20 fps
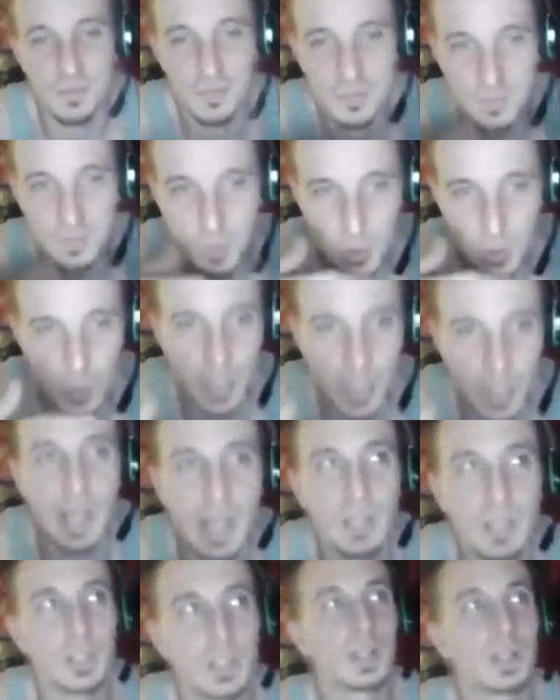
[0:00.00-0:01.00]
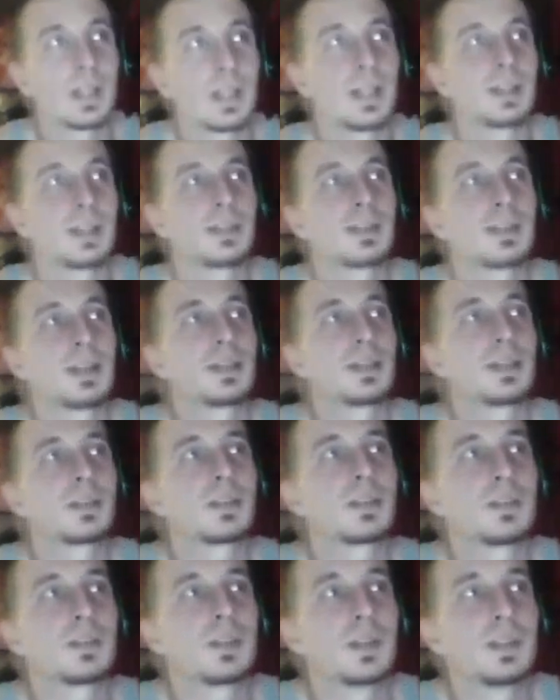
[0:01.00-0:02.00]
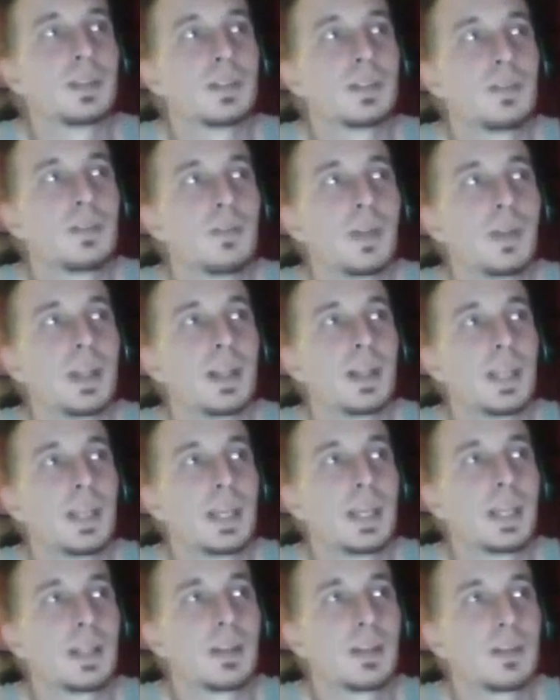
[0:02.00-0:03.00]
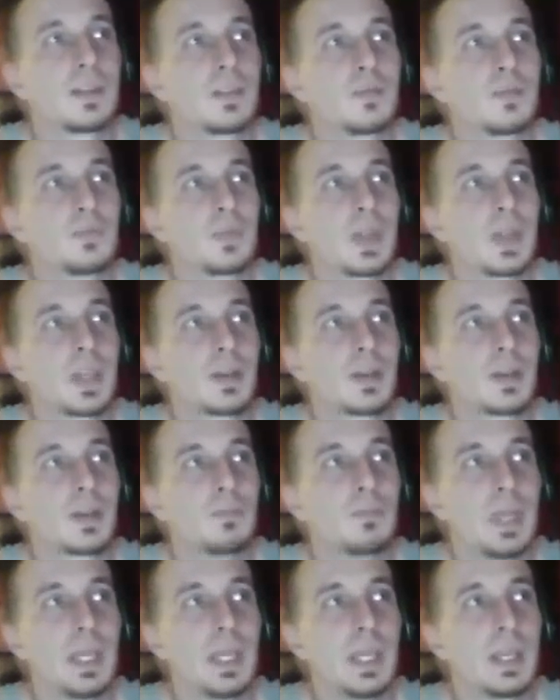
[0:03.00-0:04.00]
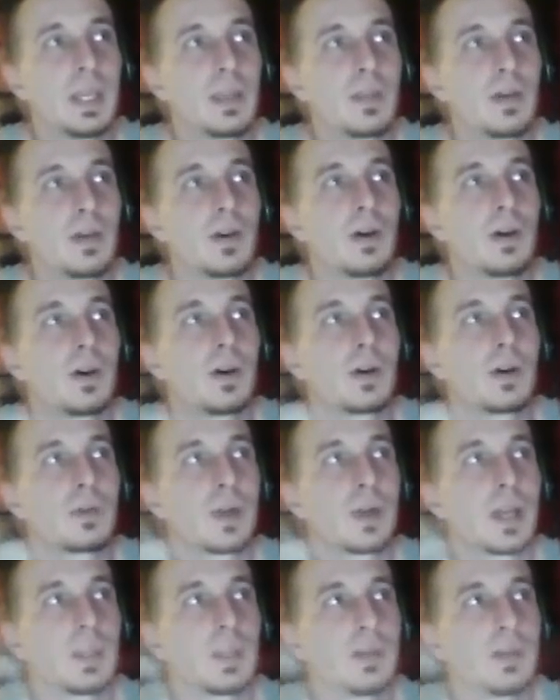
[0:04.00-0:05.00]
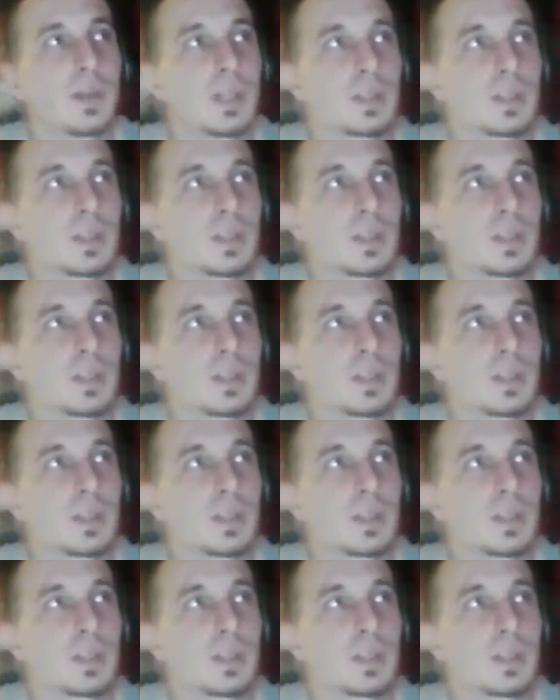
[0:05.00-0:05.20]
creation and divinity and like being the all, right? You get